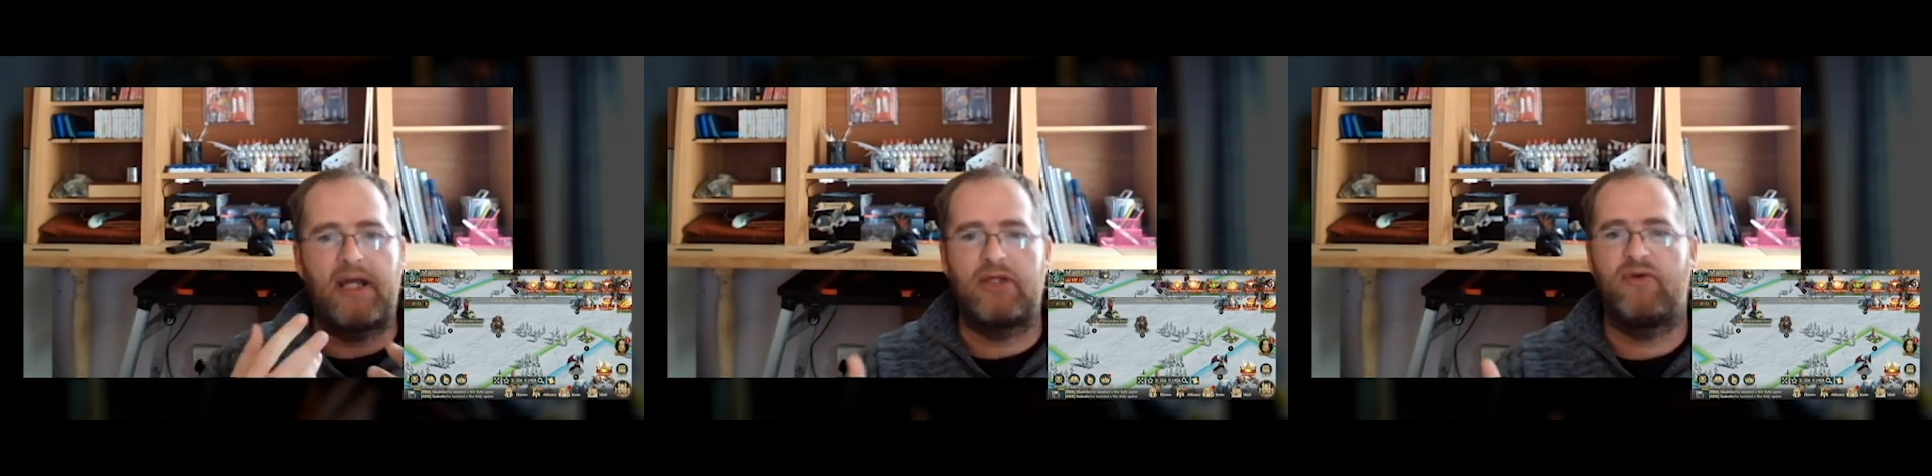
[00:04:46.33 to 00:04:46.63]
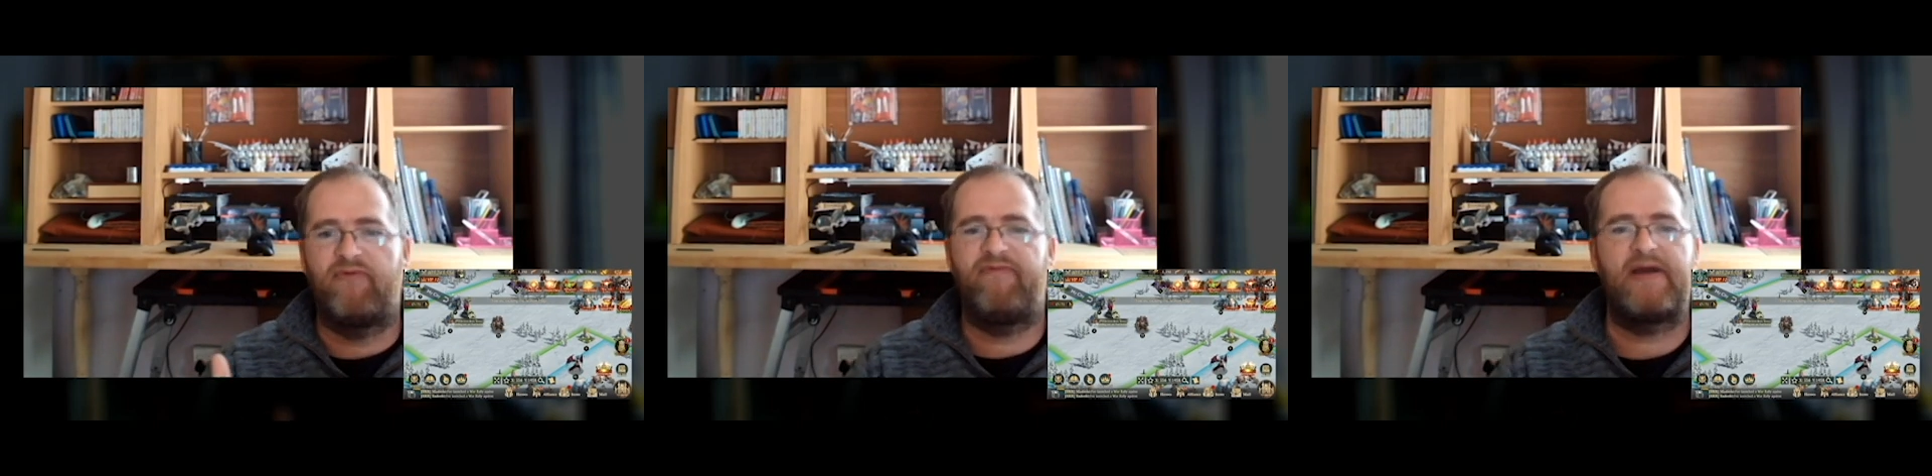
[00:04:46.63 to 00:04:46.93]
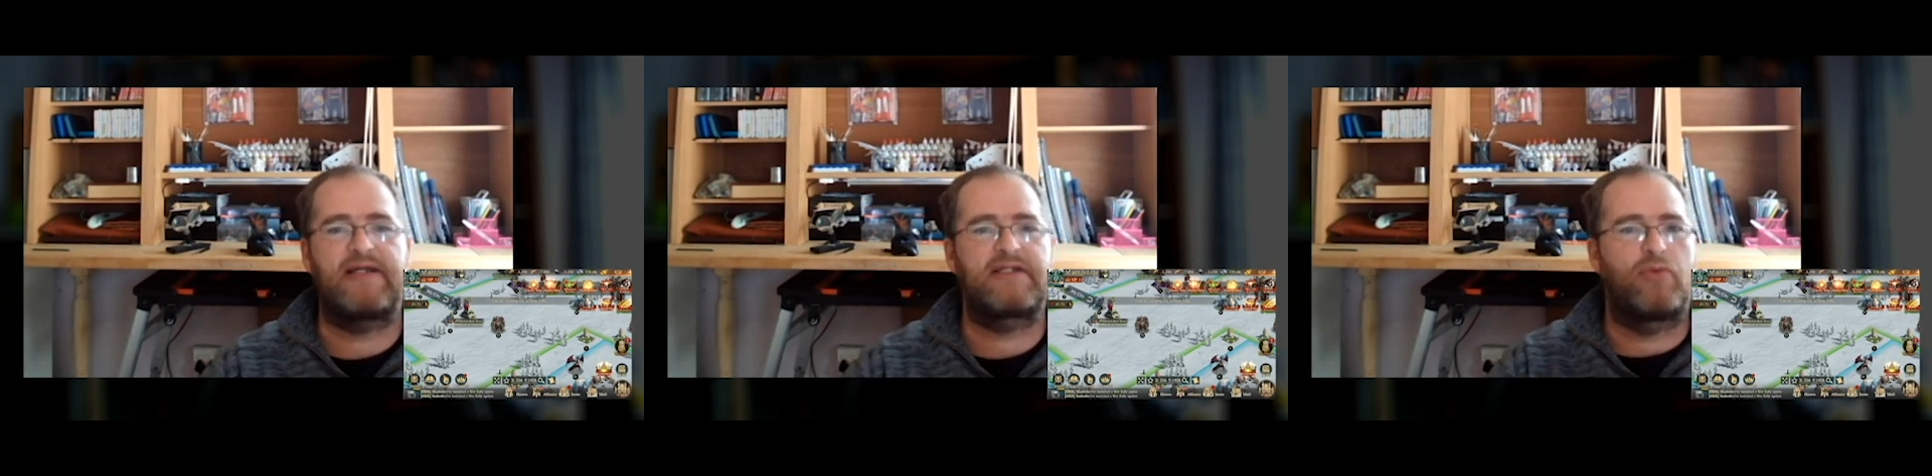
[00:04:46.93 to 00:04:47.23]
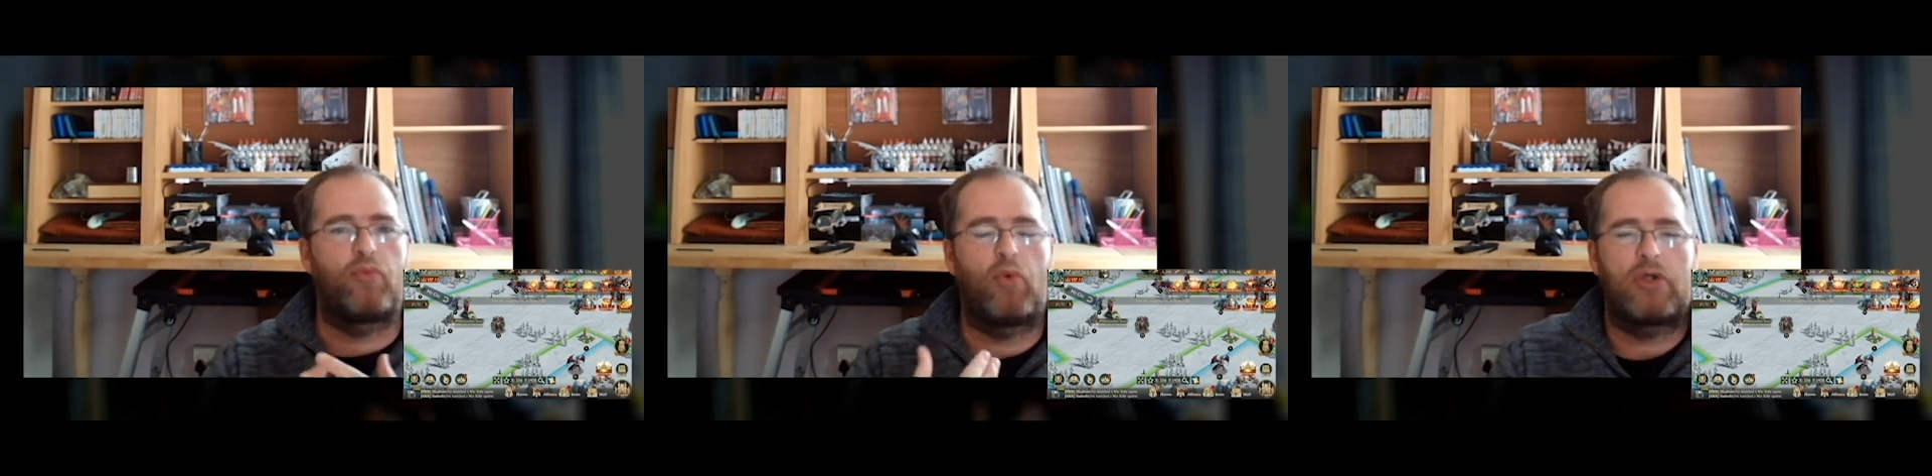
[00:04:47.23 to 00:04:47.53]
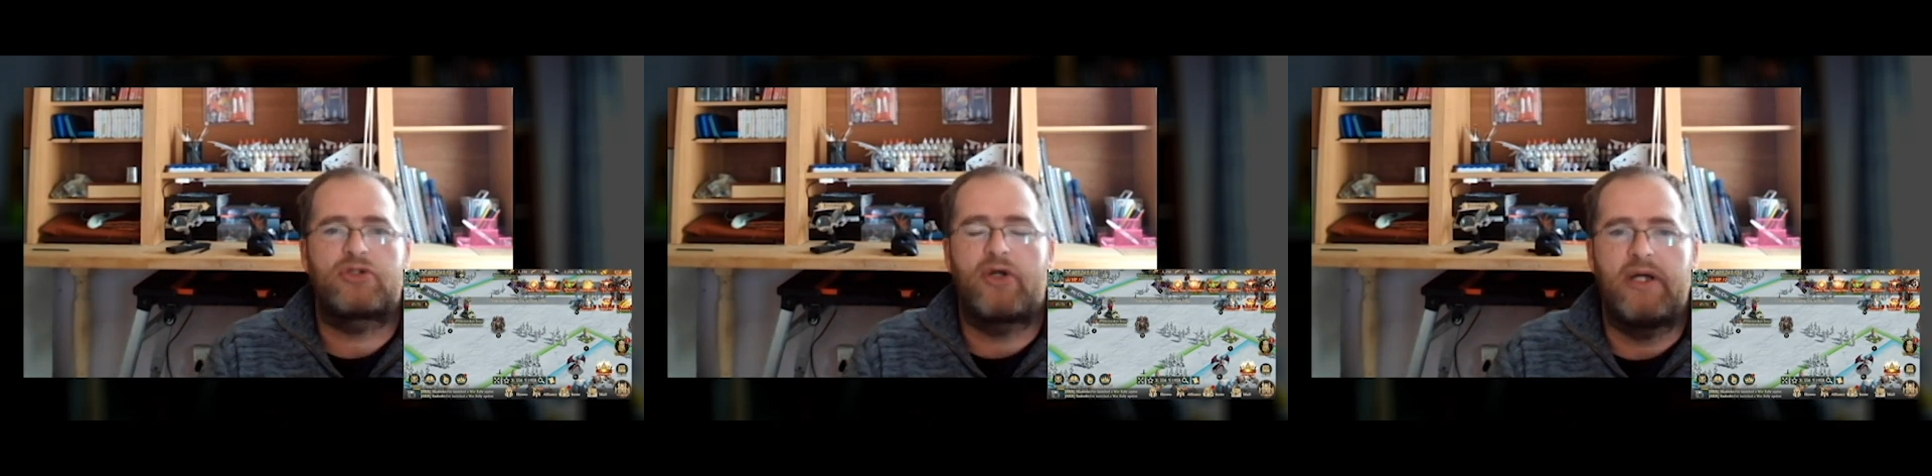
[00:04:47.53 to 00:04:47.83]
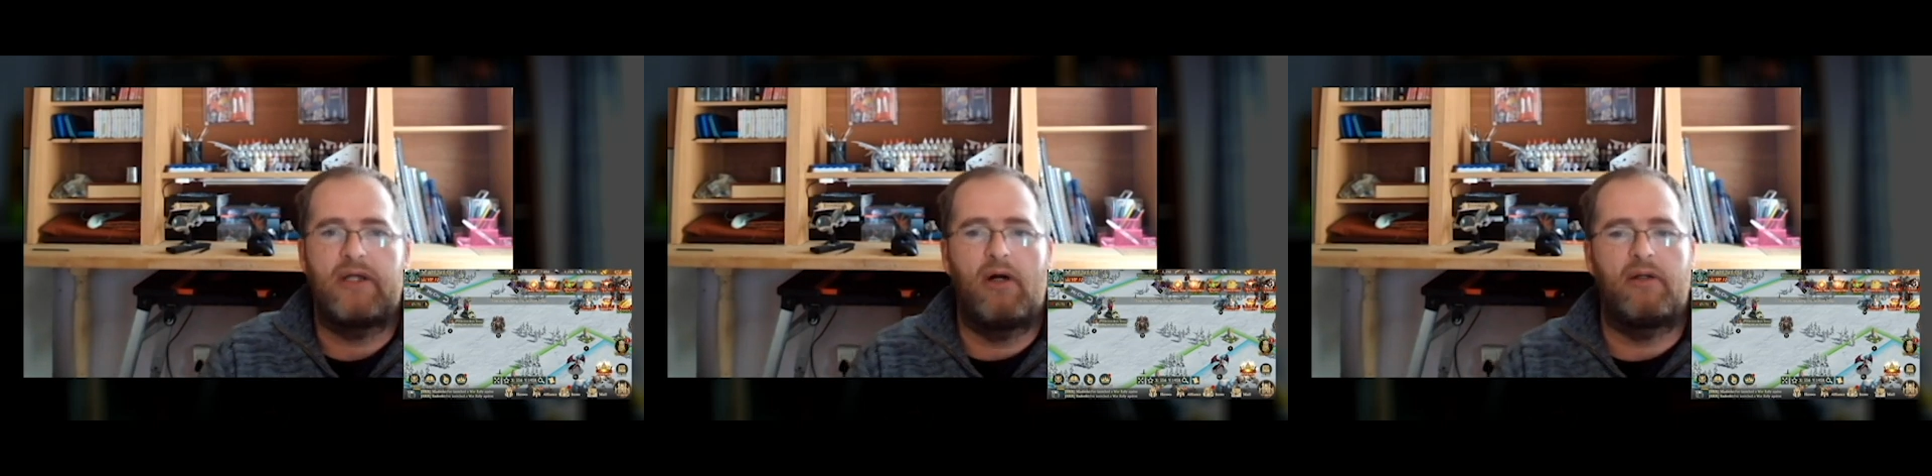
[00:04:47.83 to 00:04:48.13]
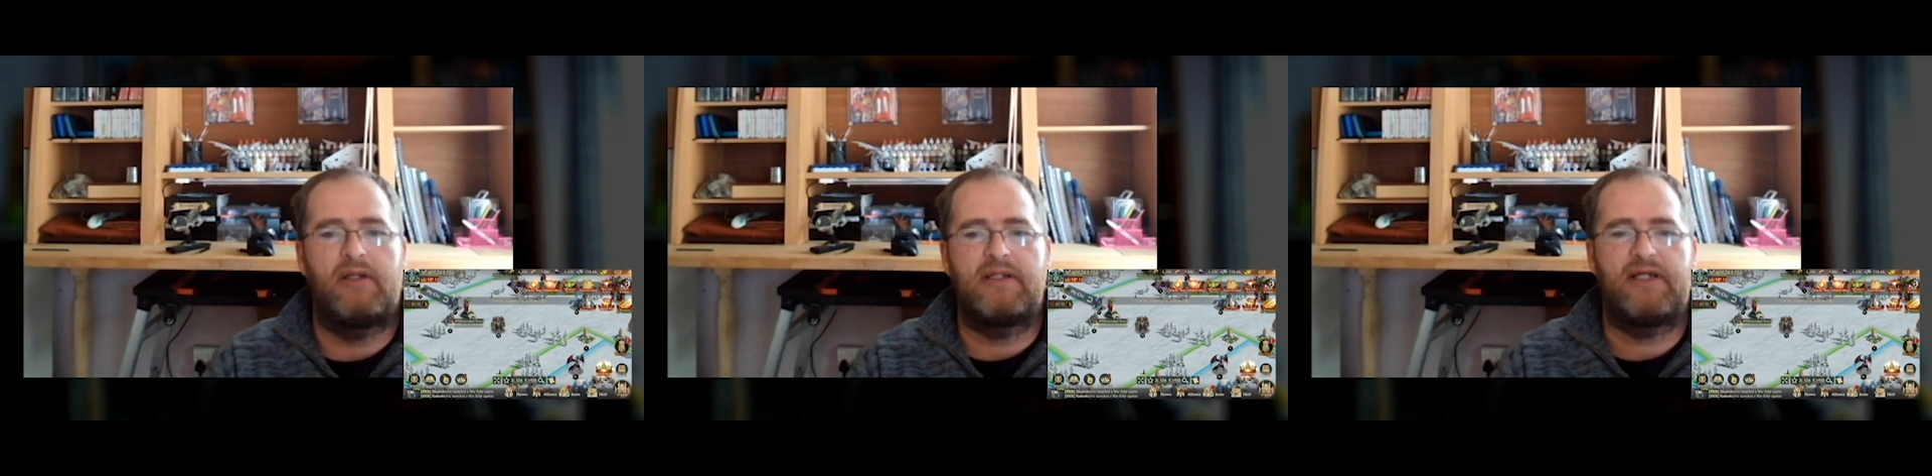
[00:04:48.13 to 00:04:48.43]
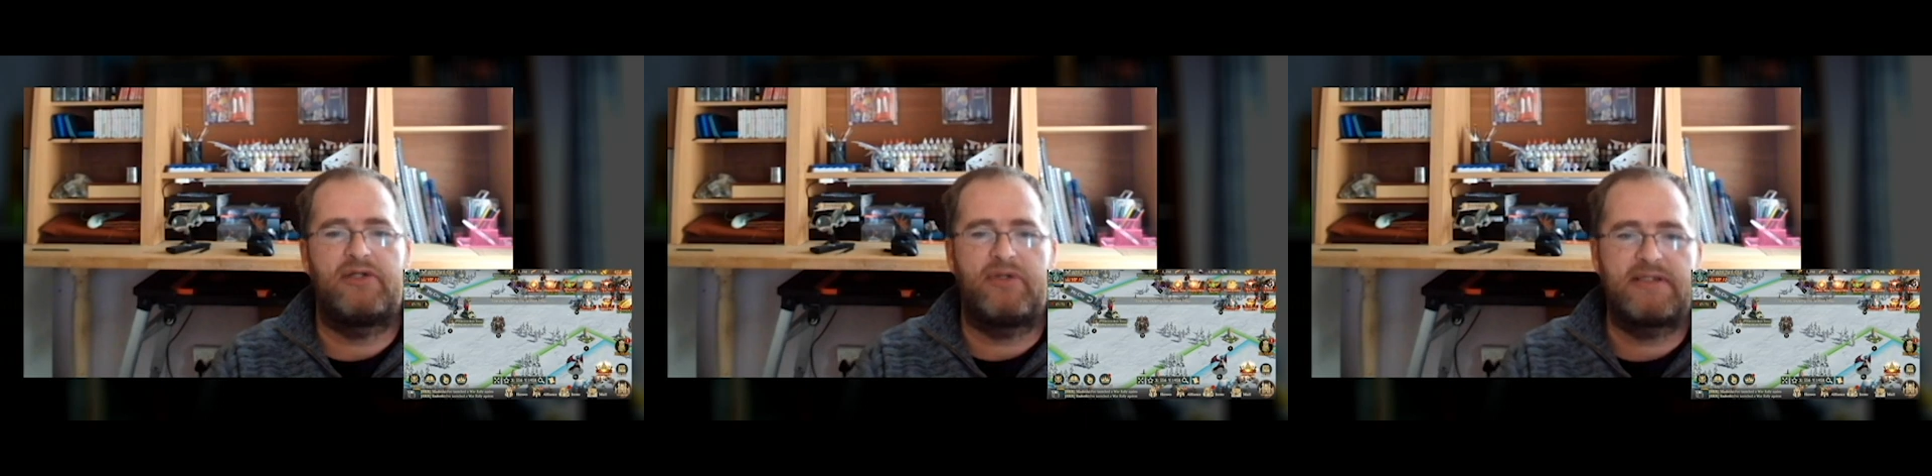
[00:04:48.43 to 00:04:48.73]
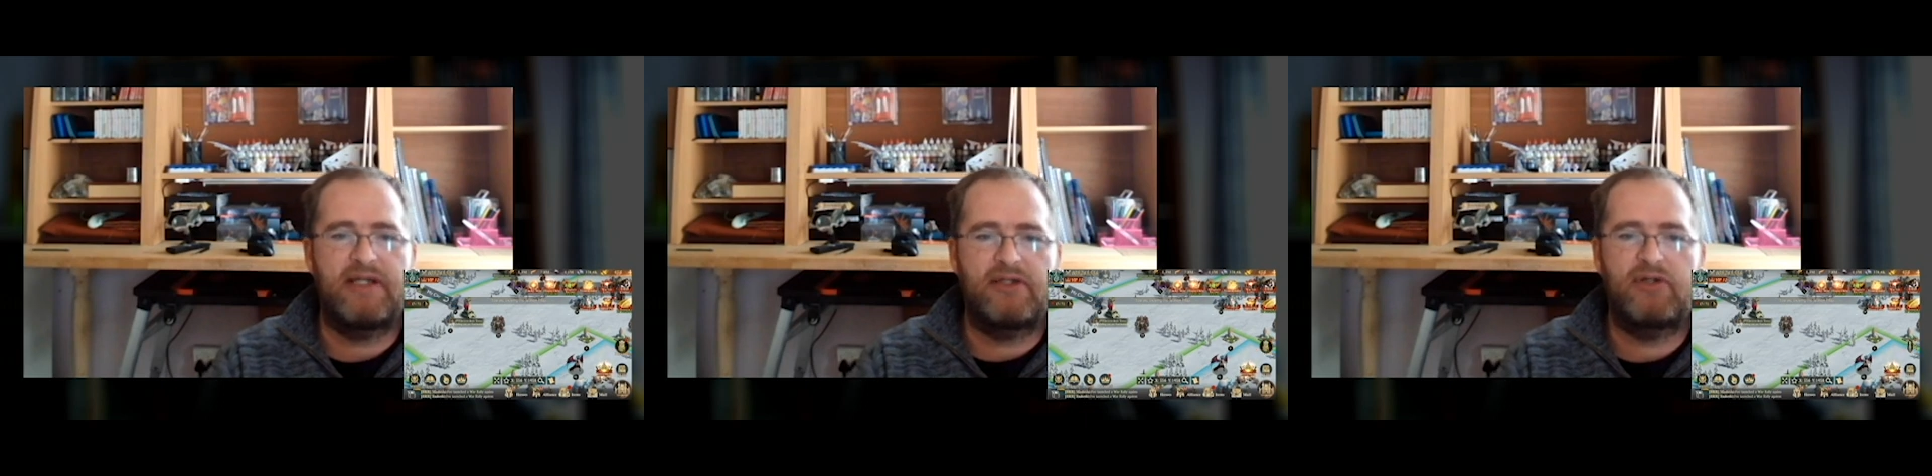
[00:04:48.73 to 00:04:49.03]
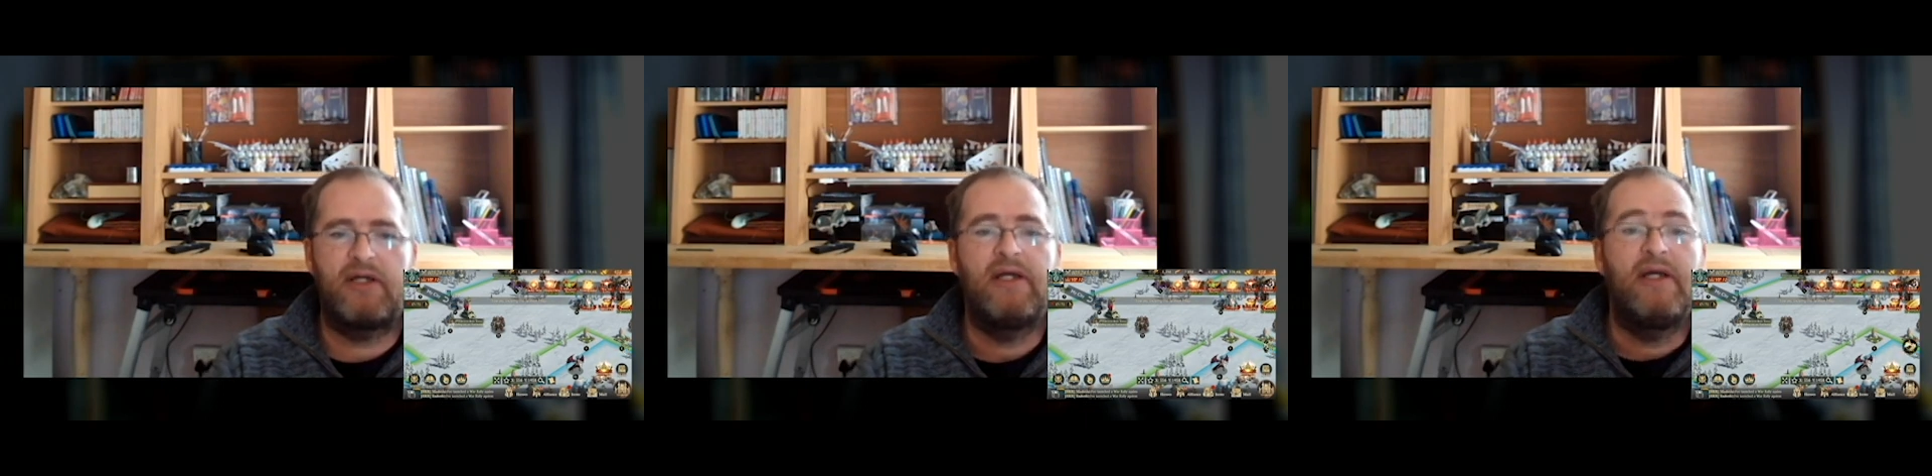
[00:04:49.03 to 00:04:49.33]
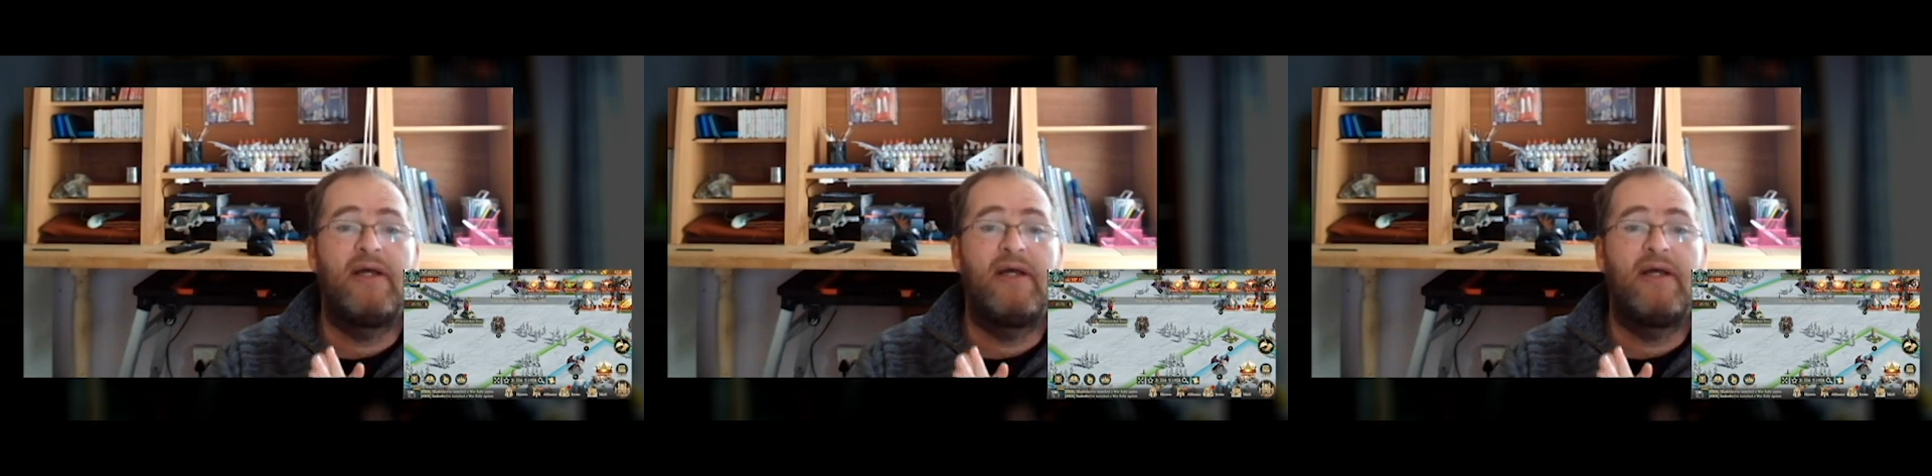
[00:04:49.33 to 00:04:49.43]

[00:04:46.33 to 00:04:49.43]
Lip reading: Can you fix what's going on, etc., etc."